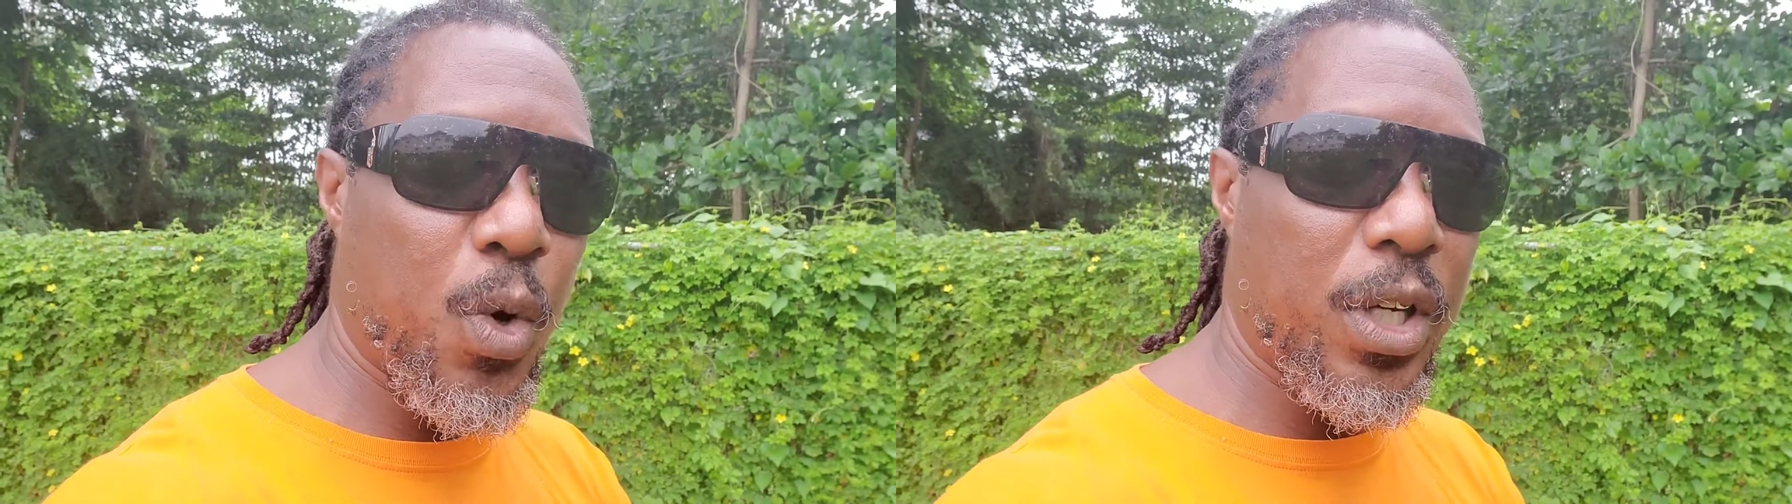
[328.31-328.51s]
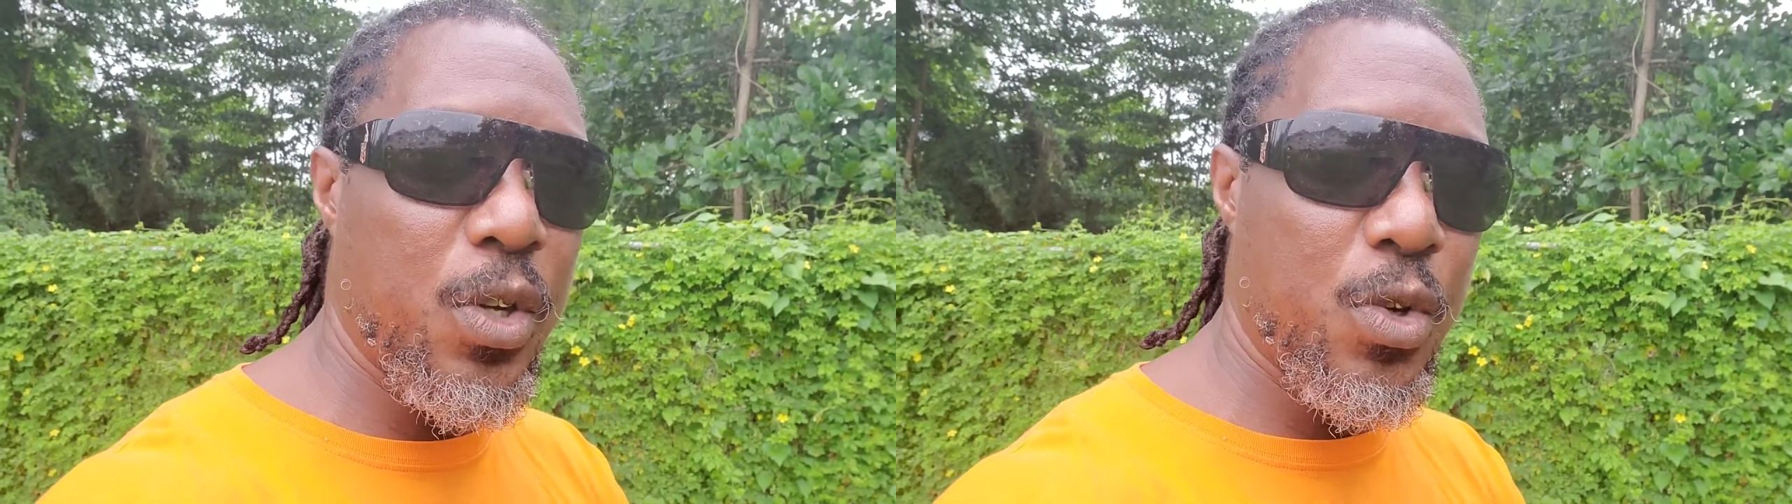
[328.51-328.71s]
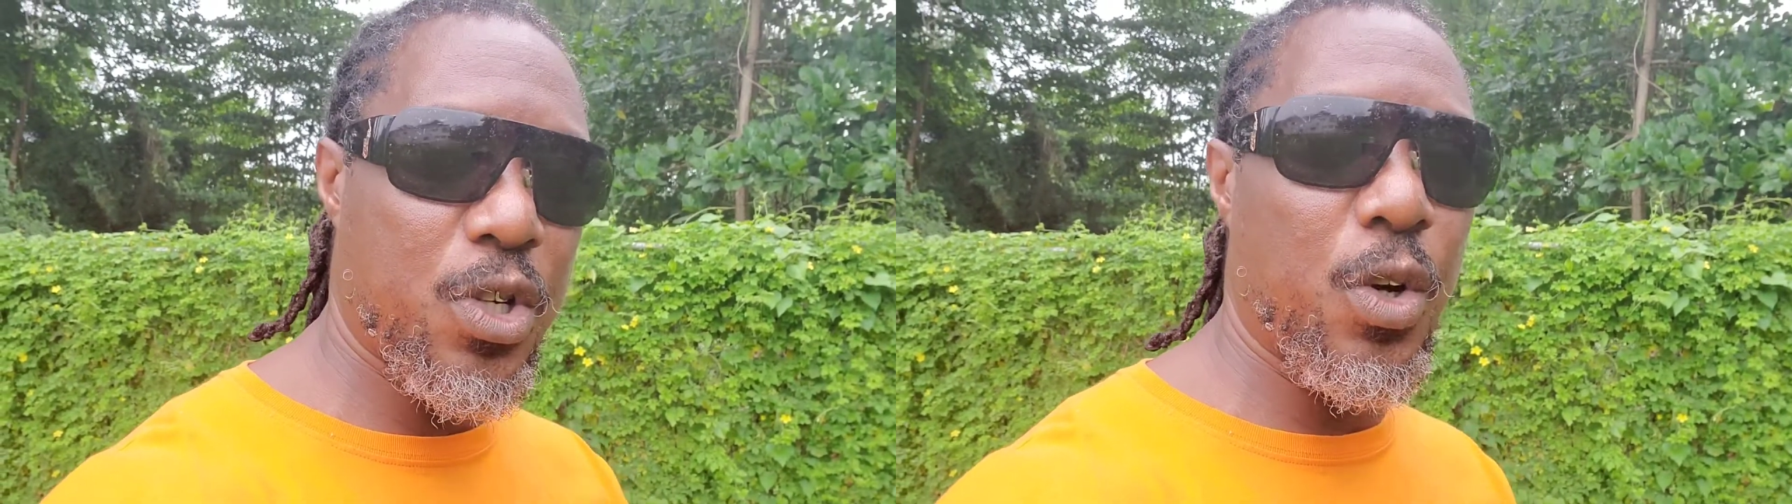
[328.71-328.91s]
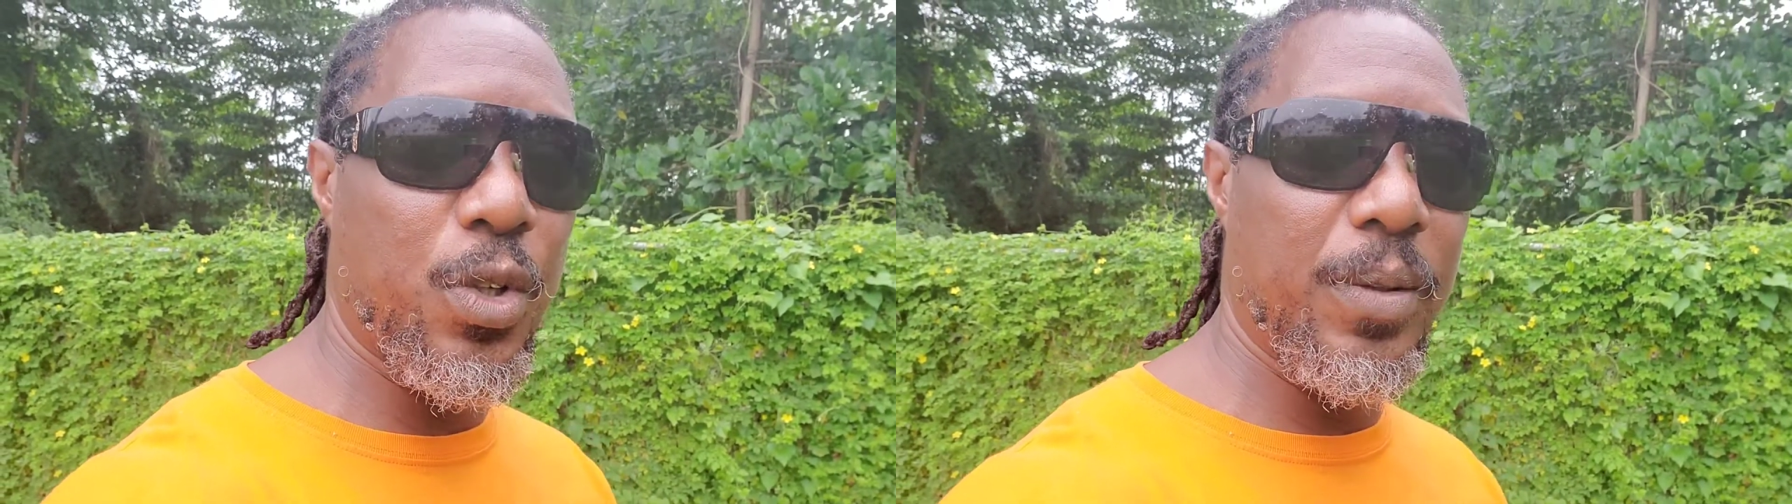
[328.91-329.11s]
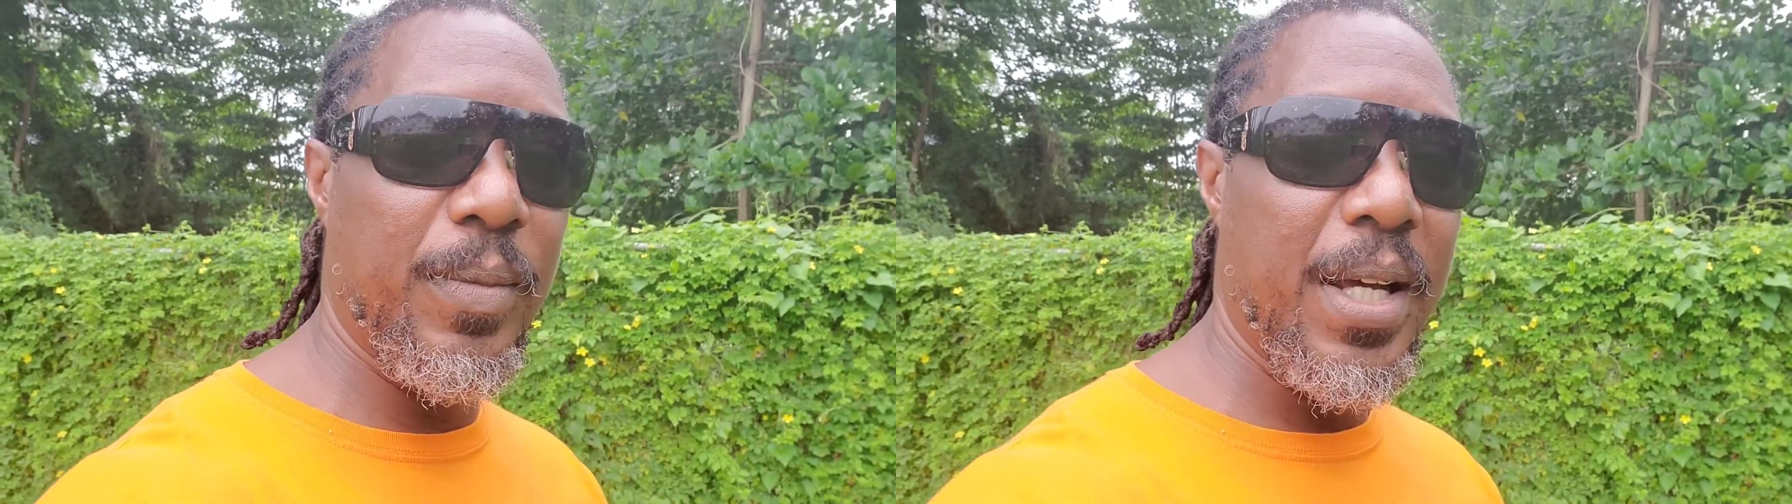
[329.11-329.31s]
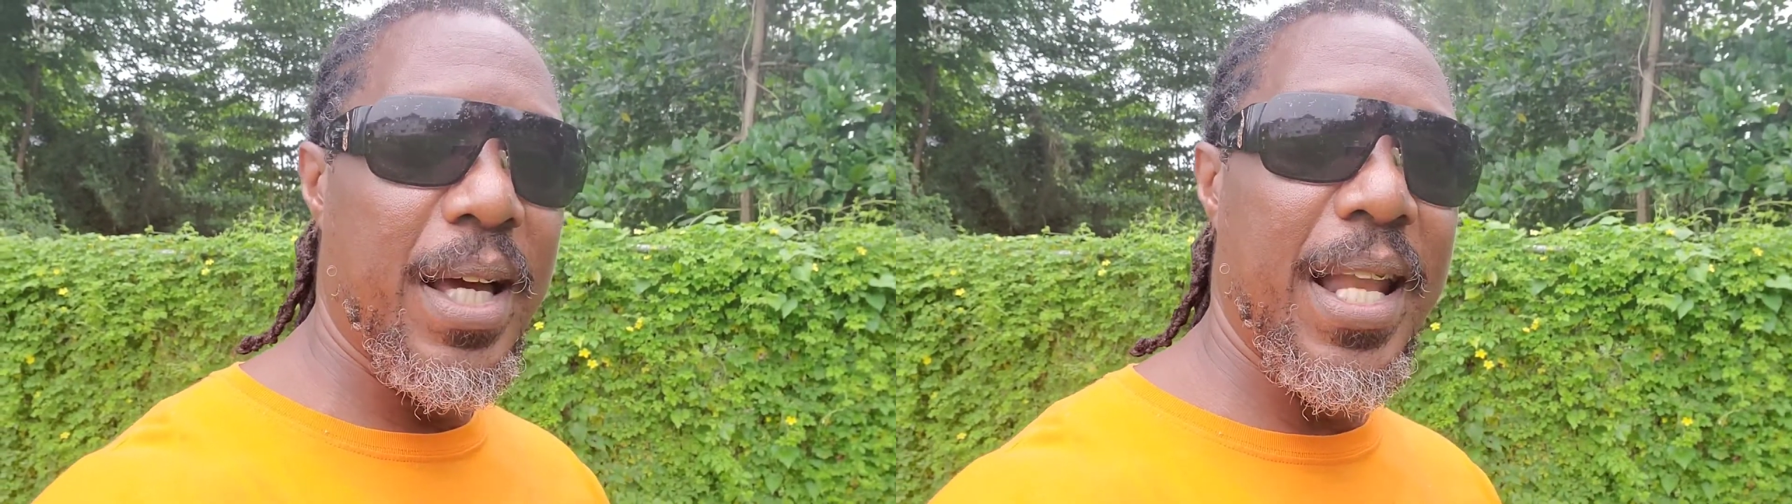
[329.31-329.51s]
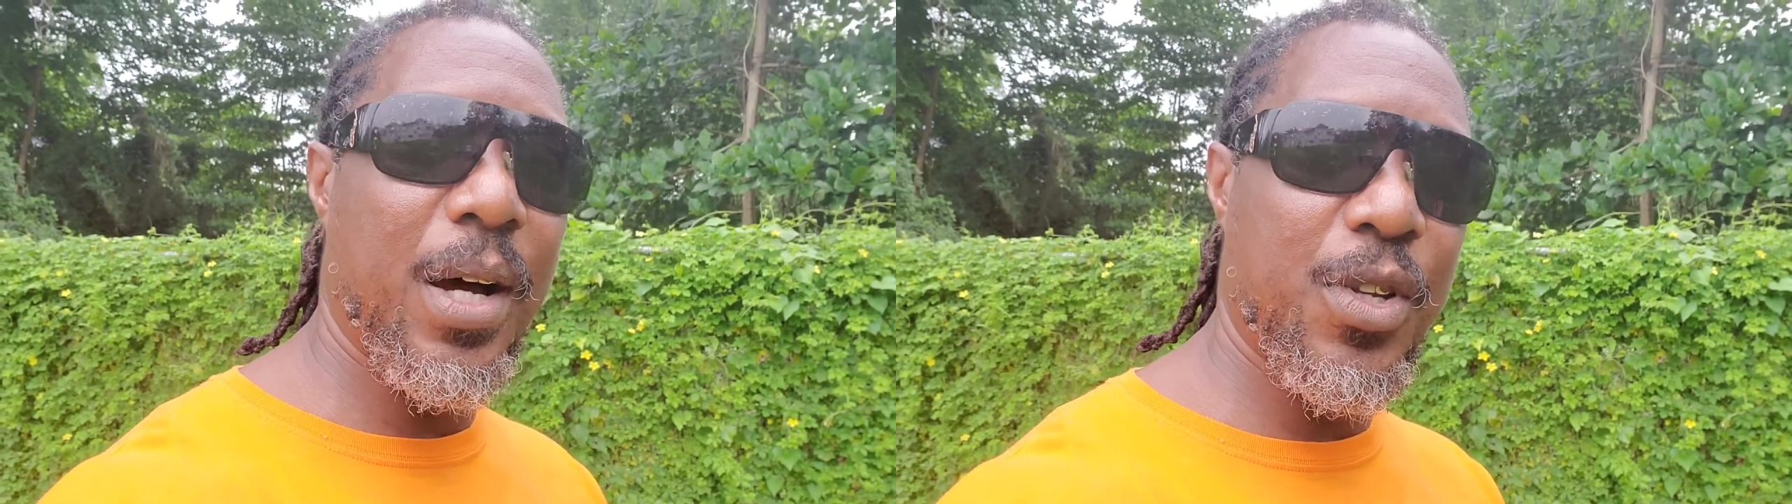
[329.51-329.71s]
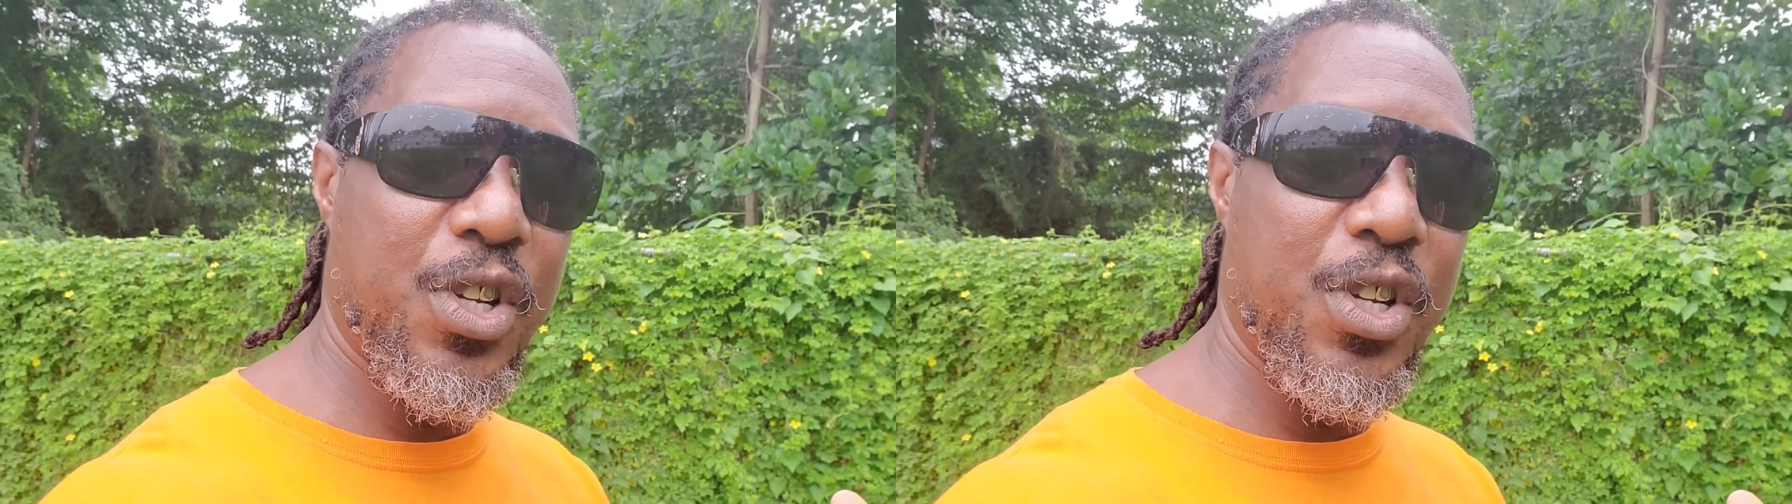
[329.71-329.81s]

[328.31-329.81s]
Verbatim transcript: what can you show them and how